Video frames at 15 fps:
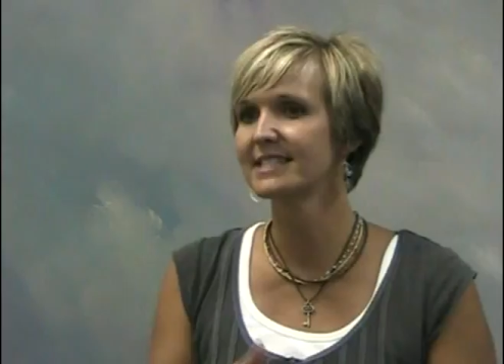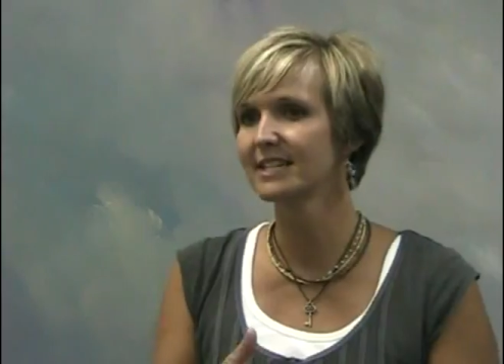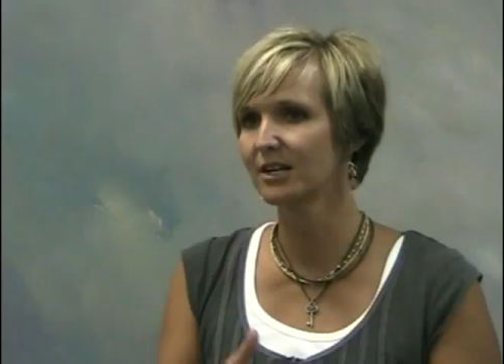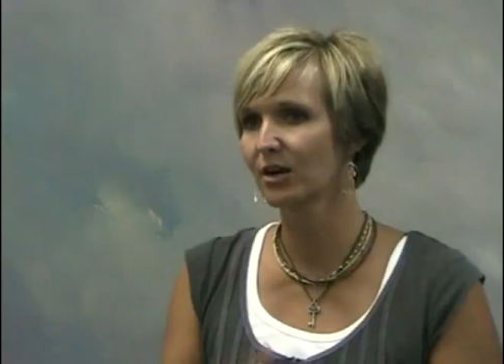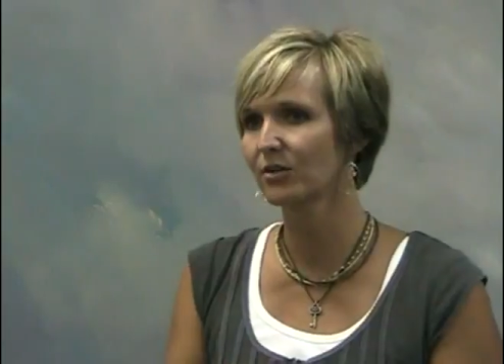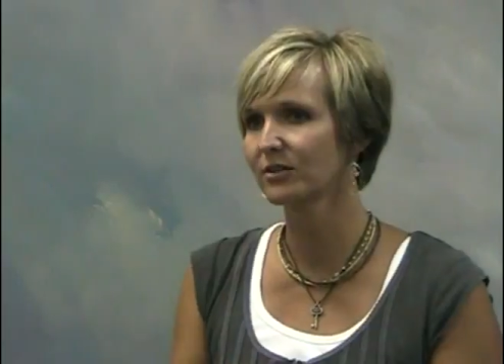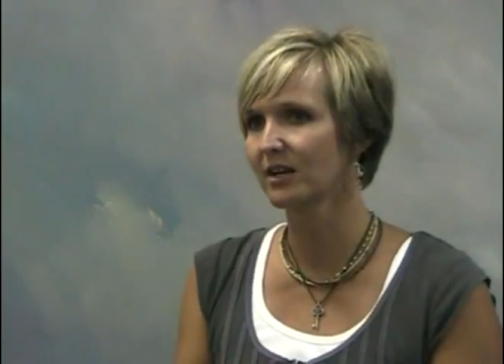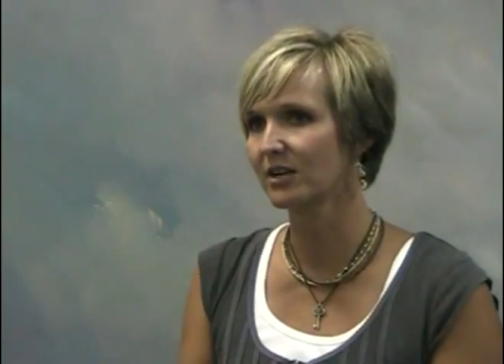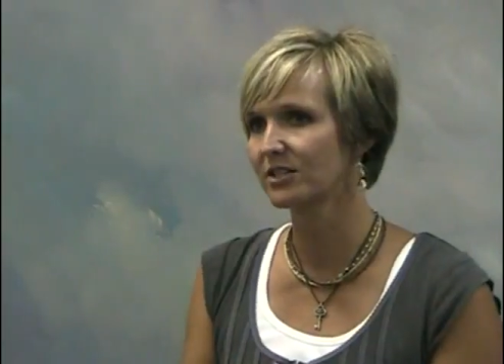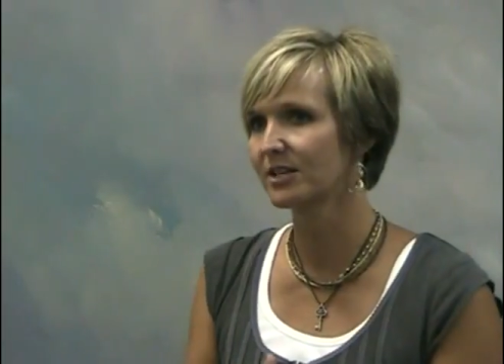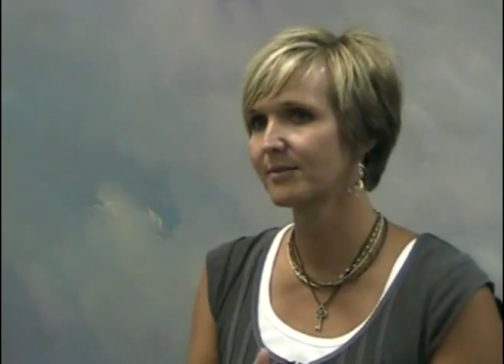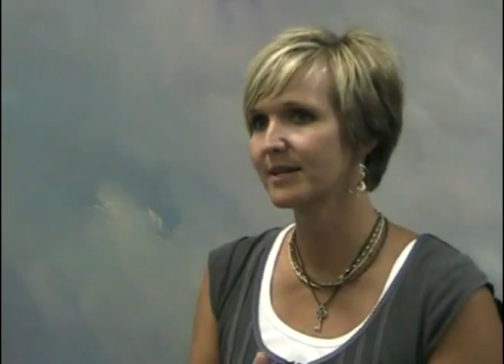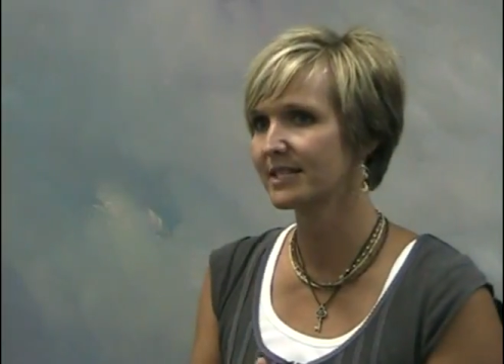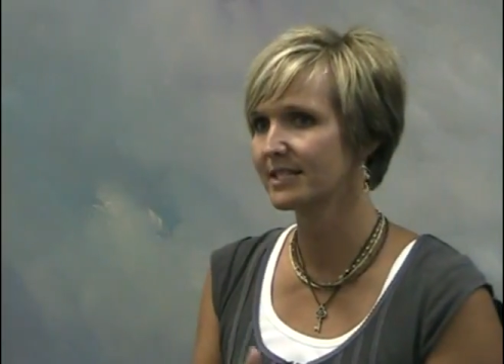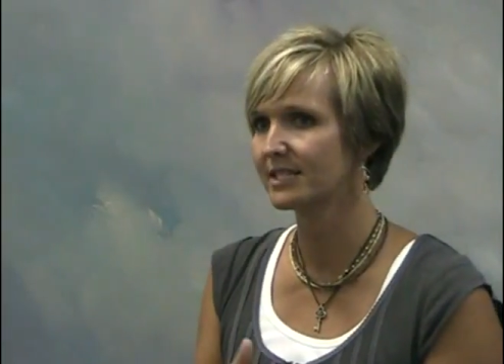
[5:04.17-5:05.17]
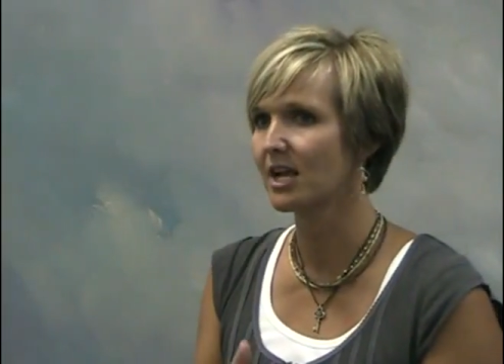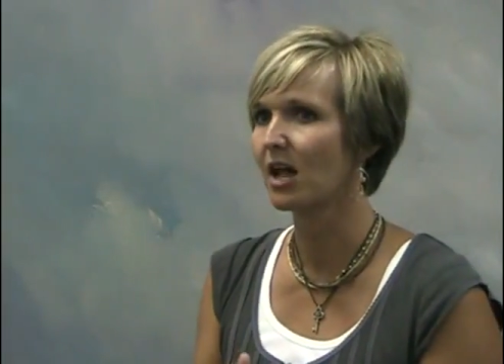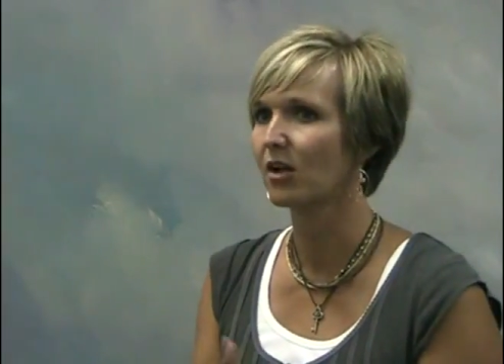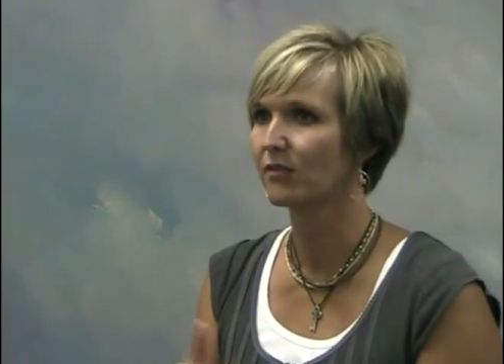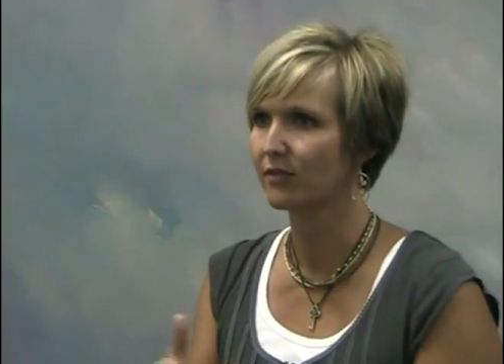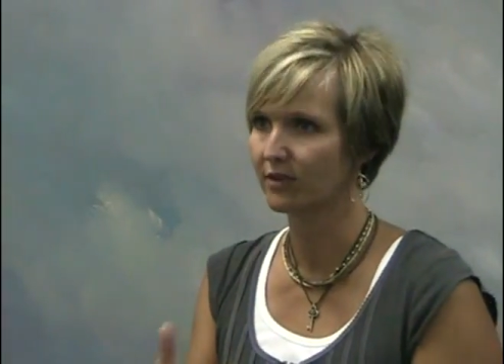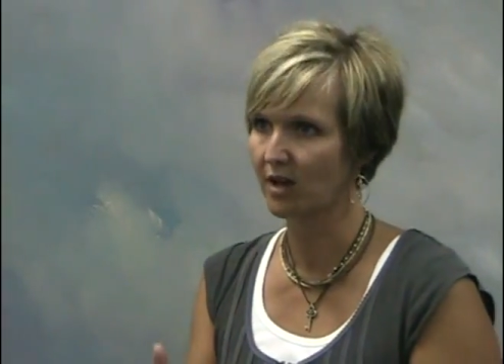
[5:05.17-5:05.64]
The Goals Scholarship is a
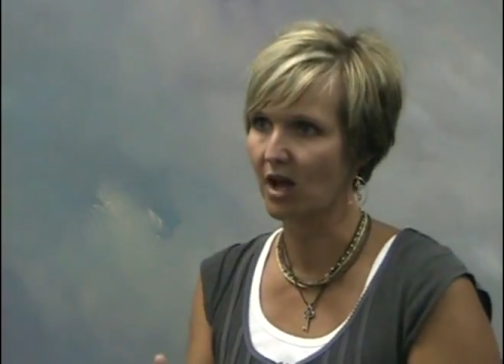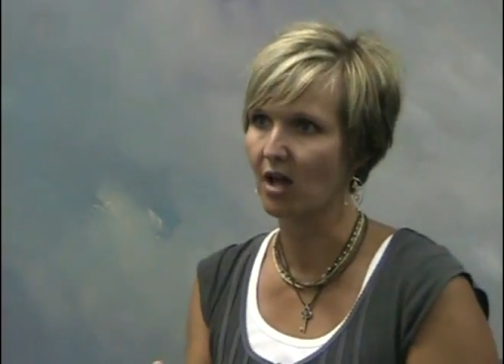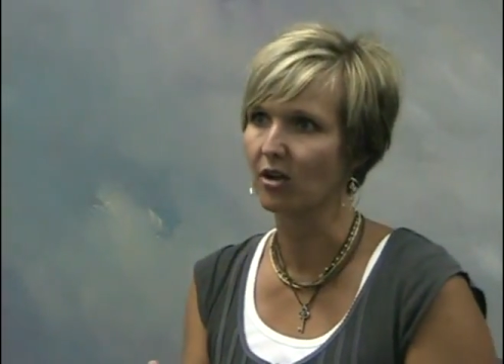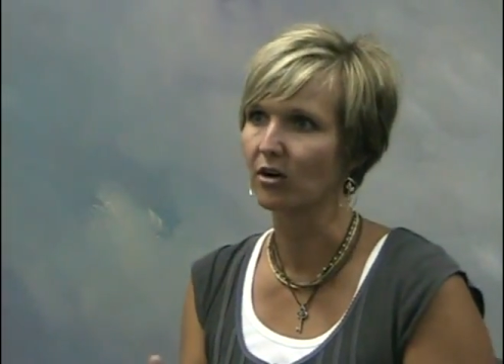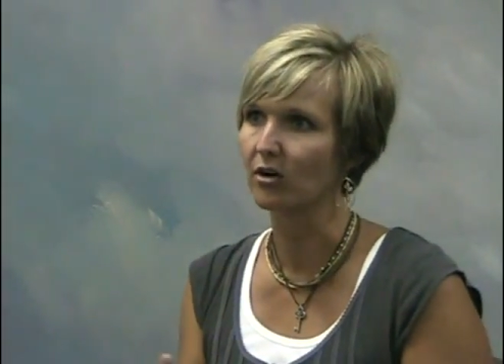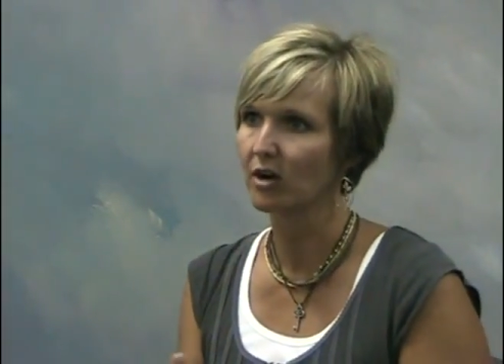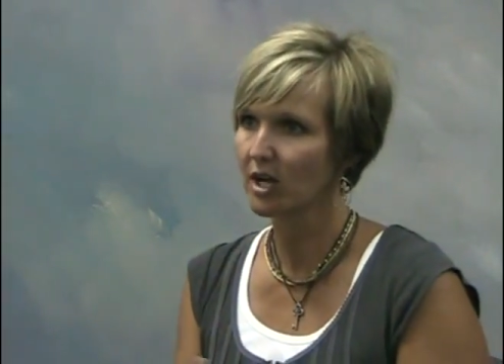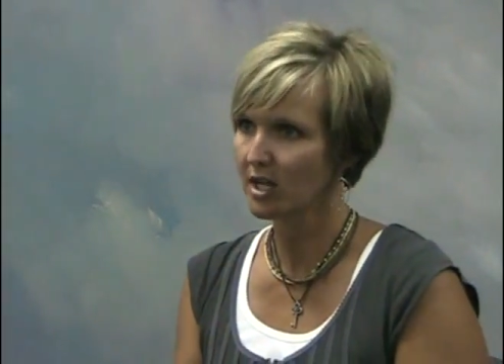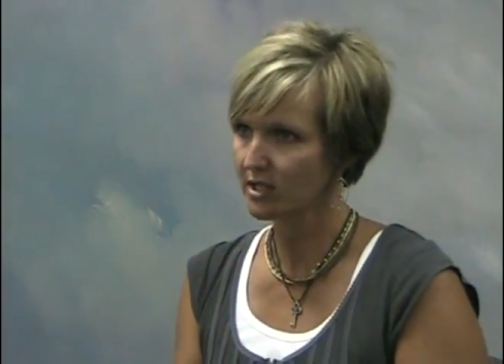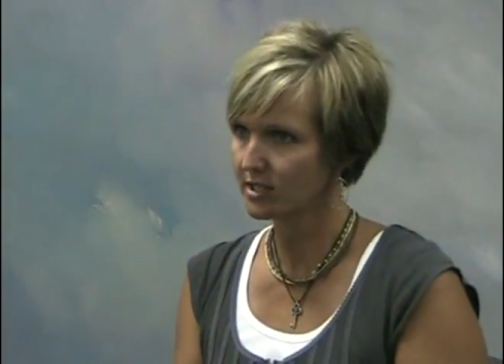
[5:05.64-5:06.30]
dollar for dollar,